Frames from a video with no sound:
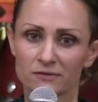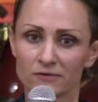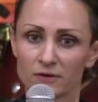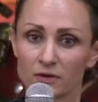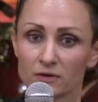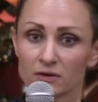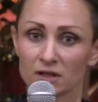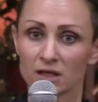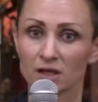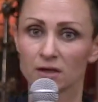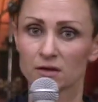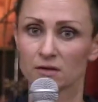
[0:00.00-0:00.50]

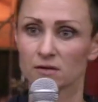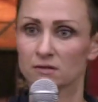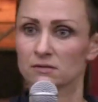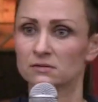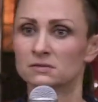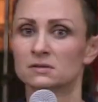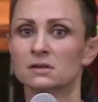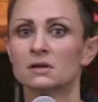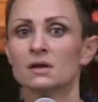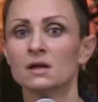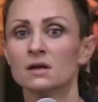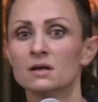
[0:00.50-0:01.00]
volnido.
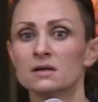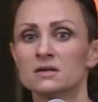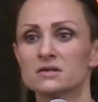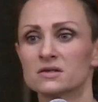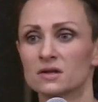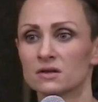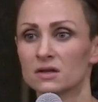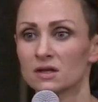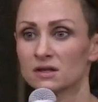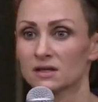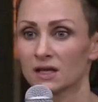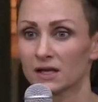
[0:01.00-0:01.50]

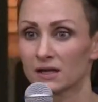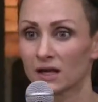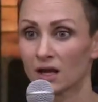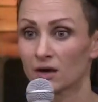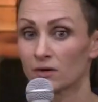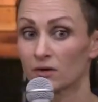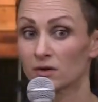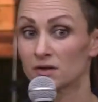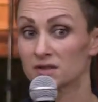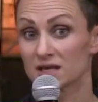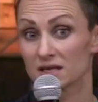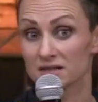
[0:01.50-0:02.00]
So that that
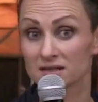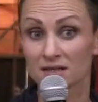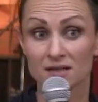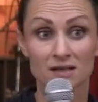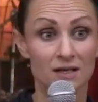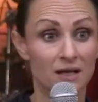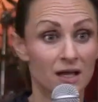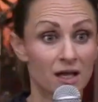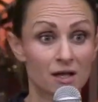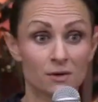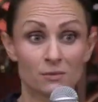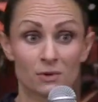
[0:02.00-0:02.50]
arrow
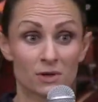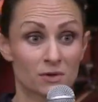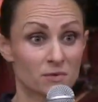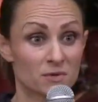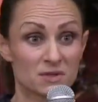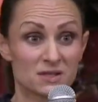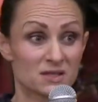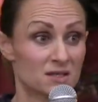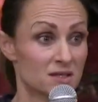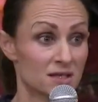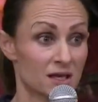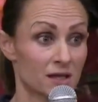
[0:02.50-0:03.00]
doesn't land where it
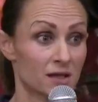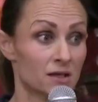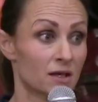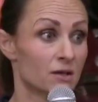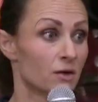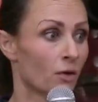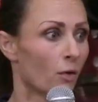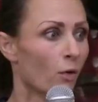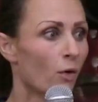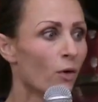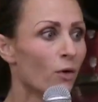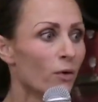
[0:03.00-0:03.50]
was
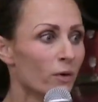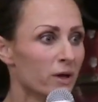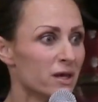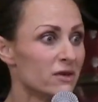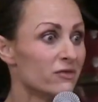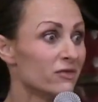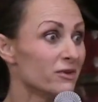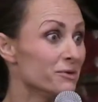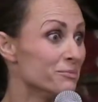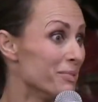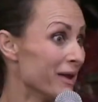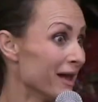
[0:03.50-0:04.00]
intended. Or
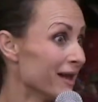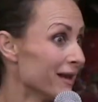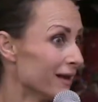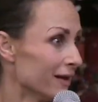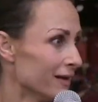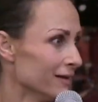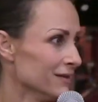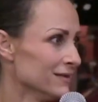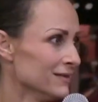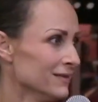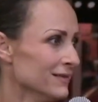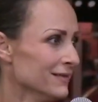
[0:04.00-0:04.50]
even
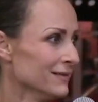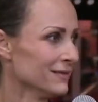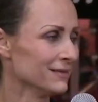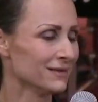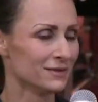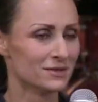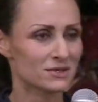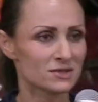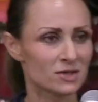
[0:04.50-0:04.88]
better, you